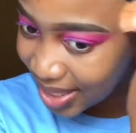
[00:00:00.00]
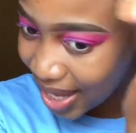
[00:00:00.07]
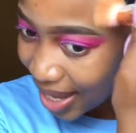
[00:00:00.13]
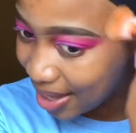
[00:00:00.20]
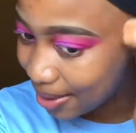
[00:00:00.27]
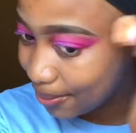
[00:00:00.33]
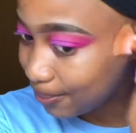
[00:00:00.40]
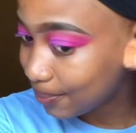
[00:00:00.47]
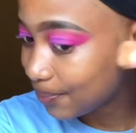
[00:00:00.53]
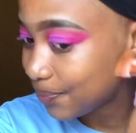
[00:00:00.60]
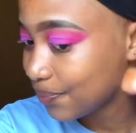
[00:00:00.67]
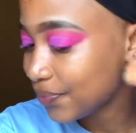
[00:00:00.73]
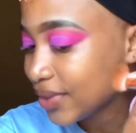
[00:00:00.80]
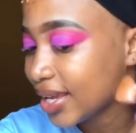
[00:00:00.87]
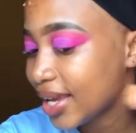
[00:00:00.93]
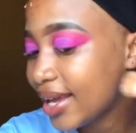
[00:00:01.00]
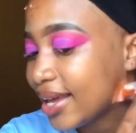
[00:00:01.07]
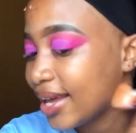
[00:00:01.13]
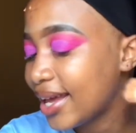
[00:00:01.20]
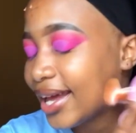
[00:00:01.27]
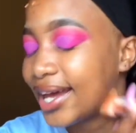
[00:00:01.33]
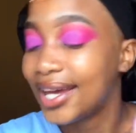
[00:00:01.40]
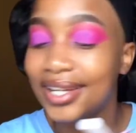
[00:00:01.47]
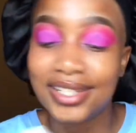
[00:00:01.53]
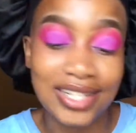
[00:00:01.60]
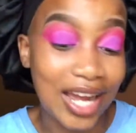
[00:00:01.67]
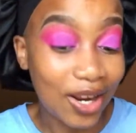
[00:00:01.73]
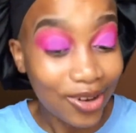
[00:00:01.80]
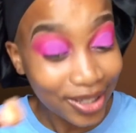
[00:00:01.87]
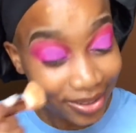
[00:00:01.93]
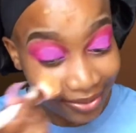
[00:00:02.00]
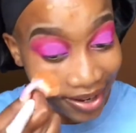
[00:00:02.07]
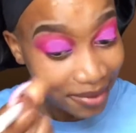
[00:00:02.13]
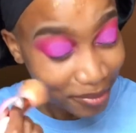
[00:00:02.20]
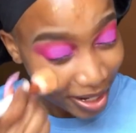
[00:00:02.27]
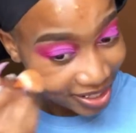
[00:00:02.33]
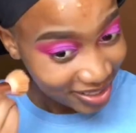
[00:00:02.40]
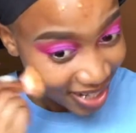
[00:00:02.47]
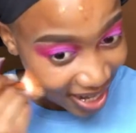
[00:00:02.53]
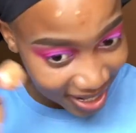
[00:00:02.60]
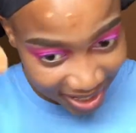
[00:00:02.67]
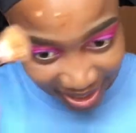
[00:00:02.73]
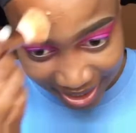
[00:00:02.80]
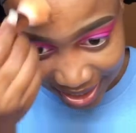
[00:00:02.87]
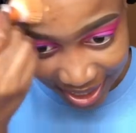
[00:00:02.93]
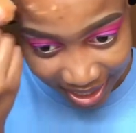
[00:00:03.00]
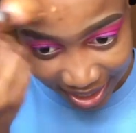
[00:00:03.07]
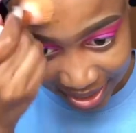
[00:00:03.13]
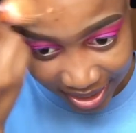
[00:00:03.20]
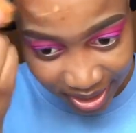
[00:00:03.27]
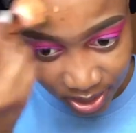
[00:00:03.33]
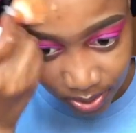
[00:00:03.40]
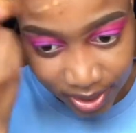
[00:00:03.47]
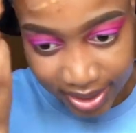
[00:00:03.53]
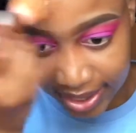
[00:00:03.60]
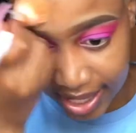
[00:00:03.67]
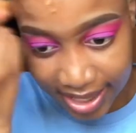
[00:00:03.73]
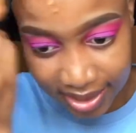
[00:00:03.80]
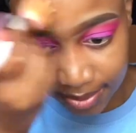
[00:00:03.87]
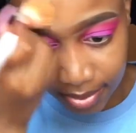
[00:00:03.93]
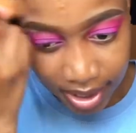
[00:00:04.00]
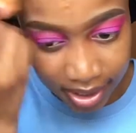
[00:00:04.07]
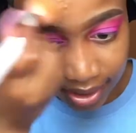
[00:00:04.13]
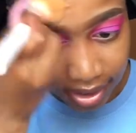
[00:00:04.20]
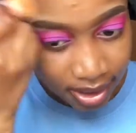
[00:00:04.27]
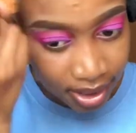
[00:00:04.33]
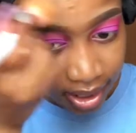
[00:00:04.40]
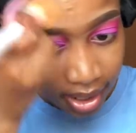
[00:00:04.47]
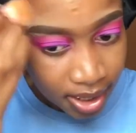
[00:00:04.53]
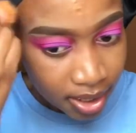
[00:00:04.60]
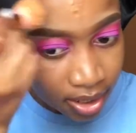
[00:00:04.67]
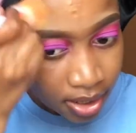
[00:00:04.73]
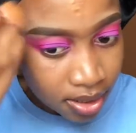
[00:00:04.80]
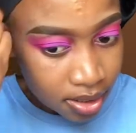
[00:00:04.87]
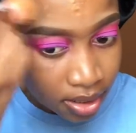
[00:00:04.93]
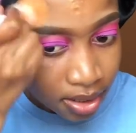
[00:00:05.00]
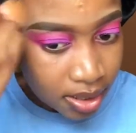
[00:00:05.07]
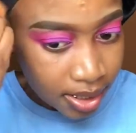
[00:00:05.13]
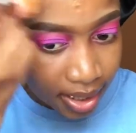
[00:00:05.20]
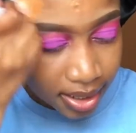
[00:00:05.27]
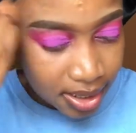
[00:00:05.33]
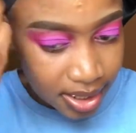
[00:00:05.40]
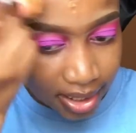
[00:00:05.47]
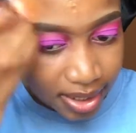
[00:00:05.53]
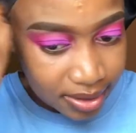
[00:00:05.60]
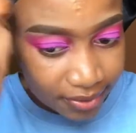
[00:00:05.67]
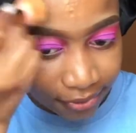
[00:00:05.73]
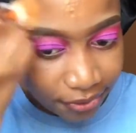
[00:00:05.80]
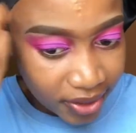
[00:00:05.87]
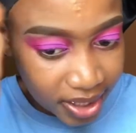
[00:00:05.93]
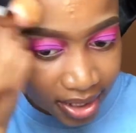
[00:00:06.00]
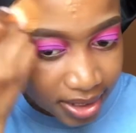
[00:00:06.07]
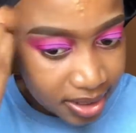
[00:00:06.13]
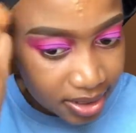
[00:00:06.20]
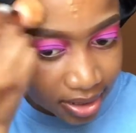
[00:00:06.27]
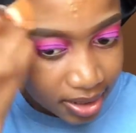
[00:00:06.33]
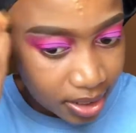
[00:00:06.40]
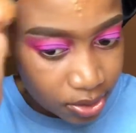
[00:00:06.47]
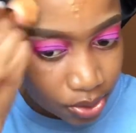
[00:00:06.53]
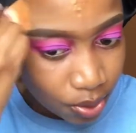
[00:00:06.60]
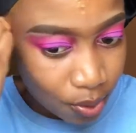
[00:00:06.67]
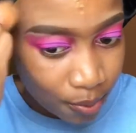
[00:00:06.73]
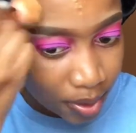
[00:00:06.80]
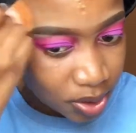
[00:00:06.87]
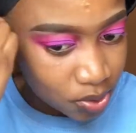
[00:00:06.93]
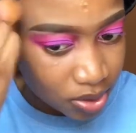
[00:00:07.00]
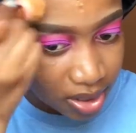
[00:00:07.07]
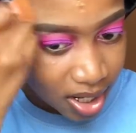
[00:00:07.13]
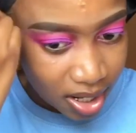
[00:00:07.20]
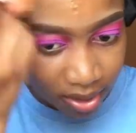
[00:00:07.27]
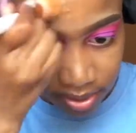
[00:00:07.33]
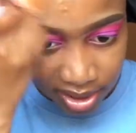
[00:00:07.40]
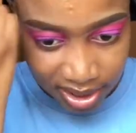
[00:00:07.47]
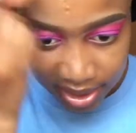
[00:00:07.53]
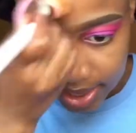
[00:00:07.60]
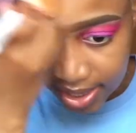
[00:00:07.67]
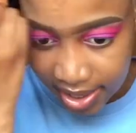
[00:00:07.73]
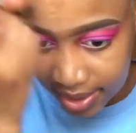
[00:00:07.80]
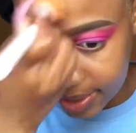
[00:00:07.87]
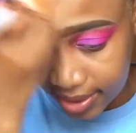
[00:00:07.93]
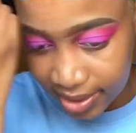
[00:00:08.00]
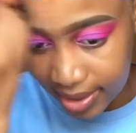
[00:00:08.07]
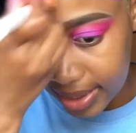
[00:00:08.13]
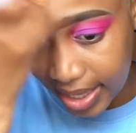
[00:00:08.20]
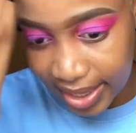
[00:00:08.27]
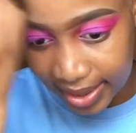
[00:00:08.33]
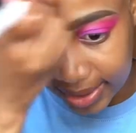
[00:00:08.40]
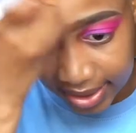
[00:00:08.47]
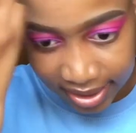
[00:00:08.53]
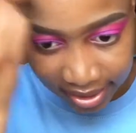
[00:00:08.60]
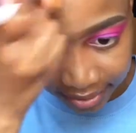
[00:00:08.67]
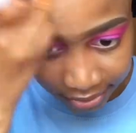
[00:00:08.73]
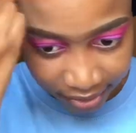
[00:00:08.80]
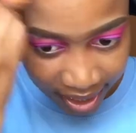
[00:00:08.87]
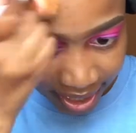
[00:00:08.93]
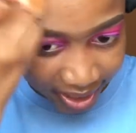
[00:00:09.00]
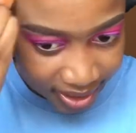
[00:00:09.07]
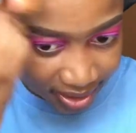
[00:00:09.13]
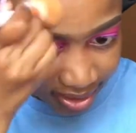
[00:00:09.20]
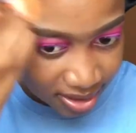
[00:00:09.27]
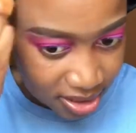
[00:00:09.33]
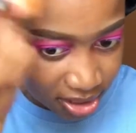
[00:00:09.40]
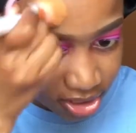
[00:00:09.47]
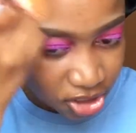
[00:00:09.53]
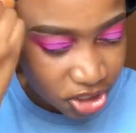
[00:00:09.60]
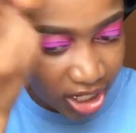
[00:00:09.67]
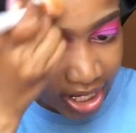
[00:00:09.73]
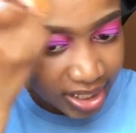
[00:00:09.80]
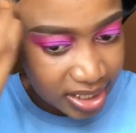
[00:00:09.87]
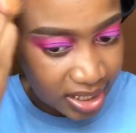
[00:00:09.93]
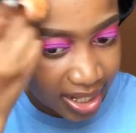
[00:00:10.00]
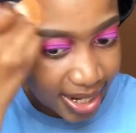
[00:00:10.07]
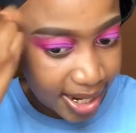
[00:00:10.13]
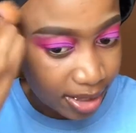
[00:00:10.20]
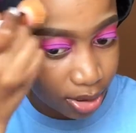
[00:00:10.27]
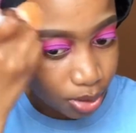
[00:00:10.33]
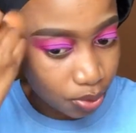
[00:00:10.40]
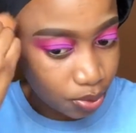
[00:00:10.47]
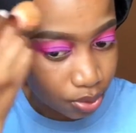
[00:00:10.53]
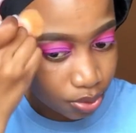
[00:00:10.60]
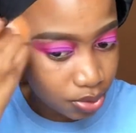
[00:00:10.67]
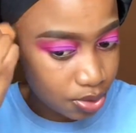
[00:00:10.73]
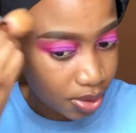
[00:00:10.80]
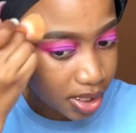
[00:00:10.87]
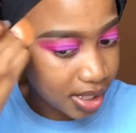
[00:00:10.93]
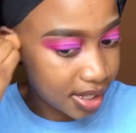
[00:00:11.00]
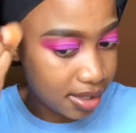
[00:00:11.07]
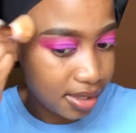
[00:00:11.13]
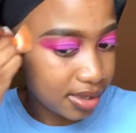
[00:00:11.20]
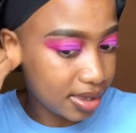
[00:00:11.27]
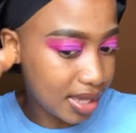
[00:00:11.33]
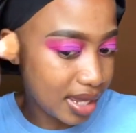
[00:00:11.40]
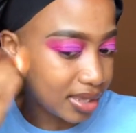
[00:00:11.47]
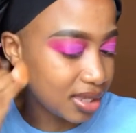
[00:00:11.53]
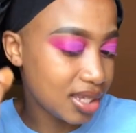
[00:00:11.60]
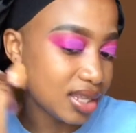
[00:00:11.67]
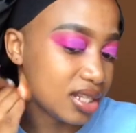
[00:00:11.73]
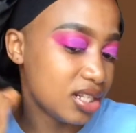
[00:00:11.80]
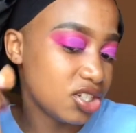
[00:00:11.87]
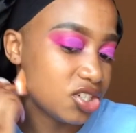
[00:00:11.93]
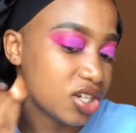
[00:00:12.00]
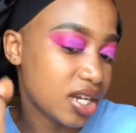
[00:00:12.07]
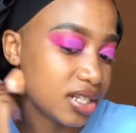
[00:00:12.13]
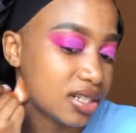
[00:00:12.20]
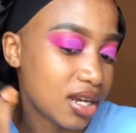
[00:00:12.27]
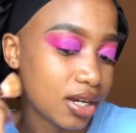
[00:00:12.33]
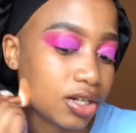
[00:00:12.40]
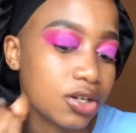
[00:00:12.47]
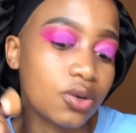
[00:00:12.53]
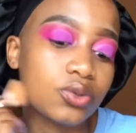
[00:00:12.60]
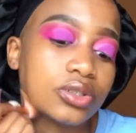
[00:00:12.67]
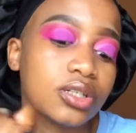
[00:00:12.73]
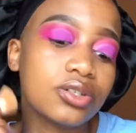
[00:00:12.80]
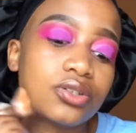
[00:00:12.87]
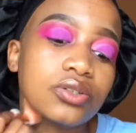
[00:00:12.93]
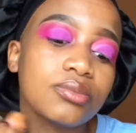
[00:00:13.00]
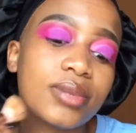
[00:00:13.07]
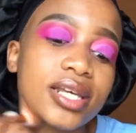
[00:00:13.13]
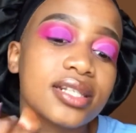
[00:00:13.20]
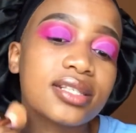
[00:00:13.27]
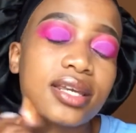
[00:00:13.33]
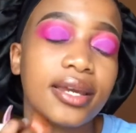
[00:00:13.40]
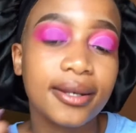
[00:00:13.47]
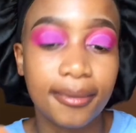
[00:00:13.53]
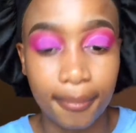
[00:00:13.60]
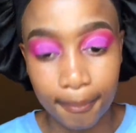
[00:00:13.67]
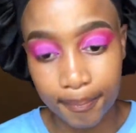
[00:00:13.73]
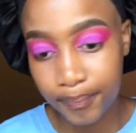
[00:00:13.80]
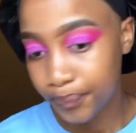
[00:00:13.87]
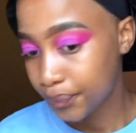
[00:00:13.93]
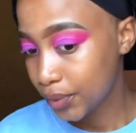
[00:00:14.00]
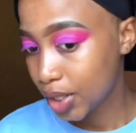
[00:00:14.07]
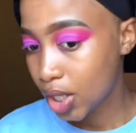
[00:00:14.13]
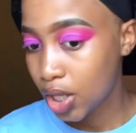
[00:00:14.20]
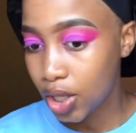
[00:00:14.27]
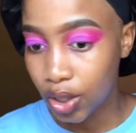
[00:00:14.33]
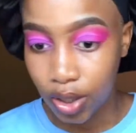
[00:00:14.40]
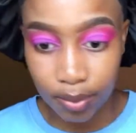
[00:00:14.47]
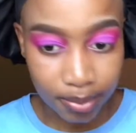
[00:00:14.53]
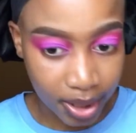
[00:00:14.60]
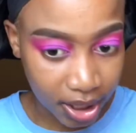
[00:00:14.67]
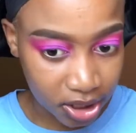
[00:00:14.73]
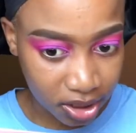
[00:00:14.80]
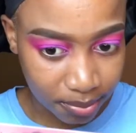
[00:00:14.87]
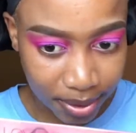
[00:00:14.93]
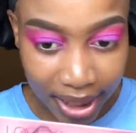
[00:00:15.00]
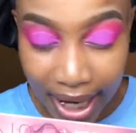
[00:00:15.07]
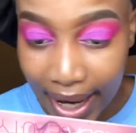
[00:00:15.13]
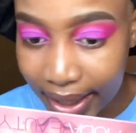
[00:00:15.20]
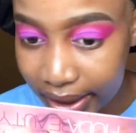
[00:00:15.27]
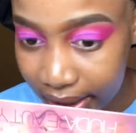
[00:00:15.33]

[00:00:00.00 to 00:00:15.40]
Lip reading: time, and I couldn't find my shade, and this was last month. And then I finally decided to go back to town again, and then I did find shades that I thought was okay. I think these shades are closer to my skin complexion, but I